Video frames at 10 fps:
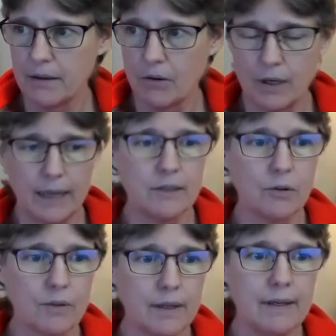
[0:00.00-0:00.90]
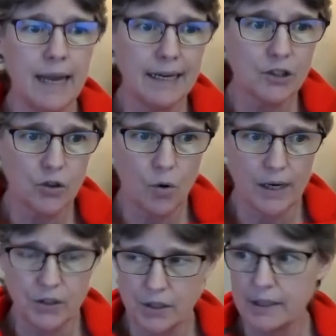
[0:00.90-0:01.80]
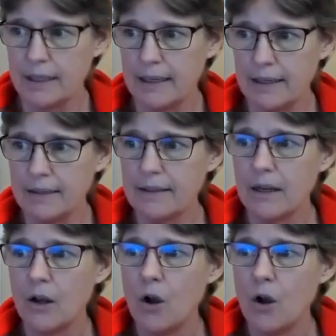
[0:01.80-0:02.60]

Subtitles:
Okay, so the next question is,